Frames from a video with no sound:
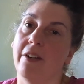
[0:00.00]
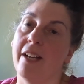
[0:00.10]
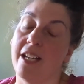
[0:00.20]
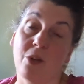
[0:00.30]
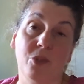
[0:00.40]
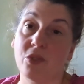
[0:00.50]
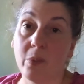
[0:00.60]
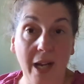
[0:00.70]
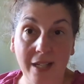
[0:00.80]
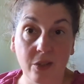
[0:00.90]
knitting. That's
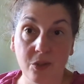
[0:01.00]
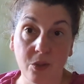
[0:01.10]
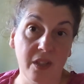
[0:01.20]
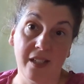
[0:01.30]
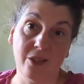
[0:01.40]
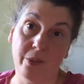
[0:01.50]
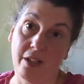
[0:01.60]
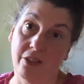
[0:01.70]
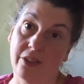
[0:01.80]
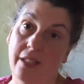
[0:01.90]
why I don't do a lot of
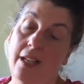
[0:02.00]
sweaters.